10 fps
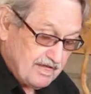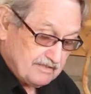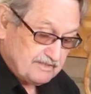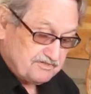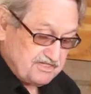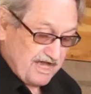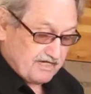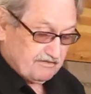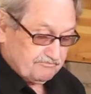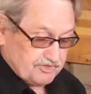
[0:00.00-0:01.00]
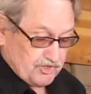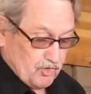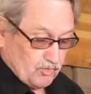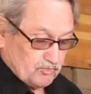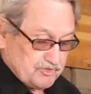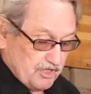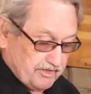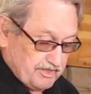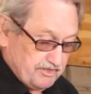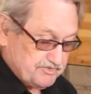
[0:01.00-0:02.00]
The sack of stones hung
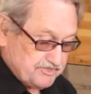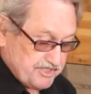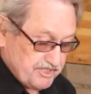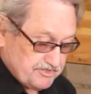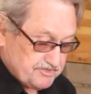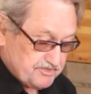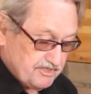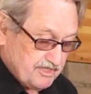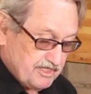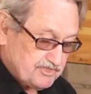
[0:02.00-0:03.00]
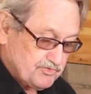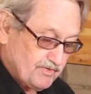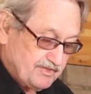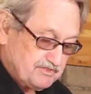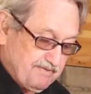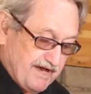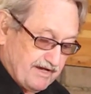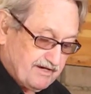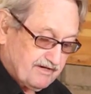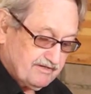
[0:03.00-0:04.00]
in his chest swings
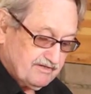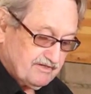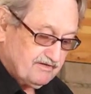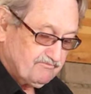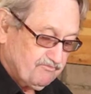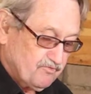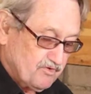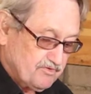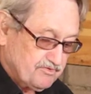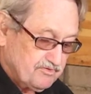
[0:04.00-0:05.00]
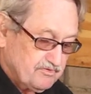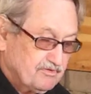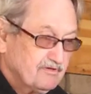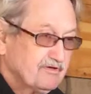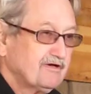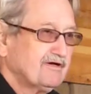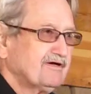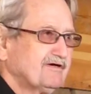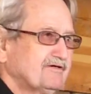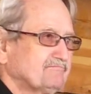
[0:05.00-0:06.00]
back and forth.
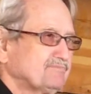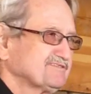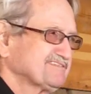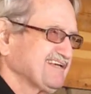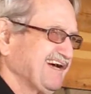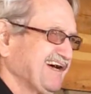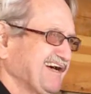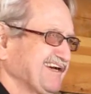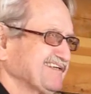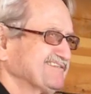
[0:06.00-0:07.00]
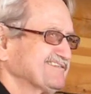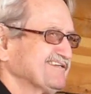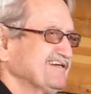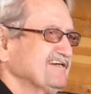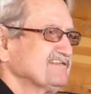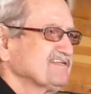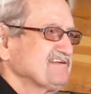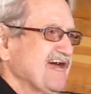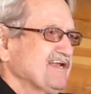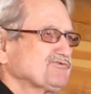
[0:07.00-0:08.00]
Besides, the
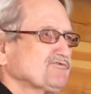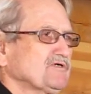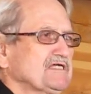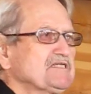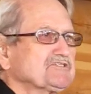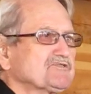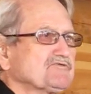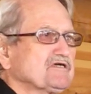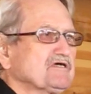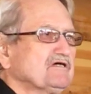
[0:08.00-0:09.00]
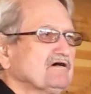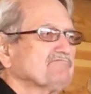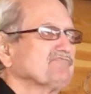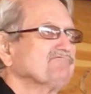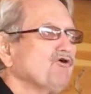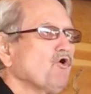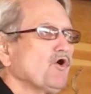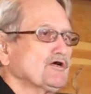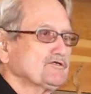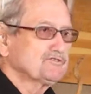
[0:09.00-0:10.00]
natural history of the
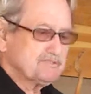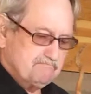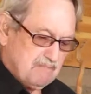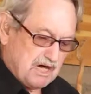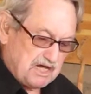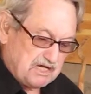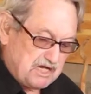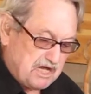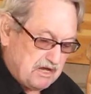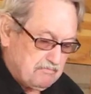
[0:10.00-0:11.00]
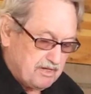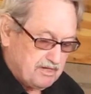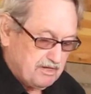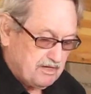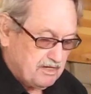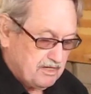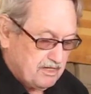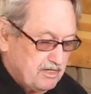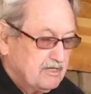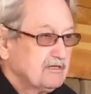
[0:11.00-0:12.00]
void's my game.
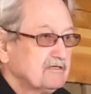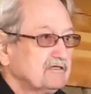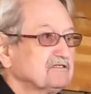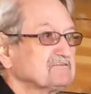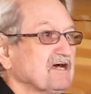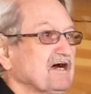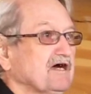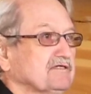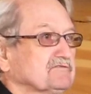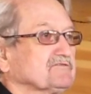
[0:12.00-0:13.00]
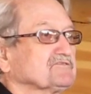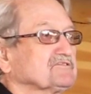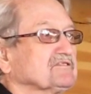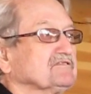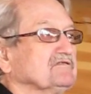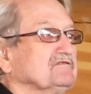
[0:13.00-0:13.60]
His eyes are still.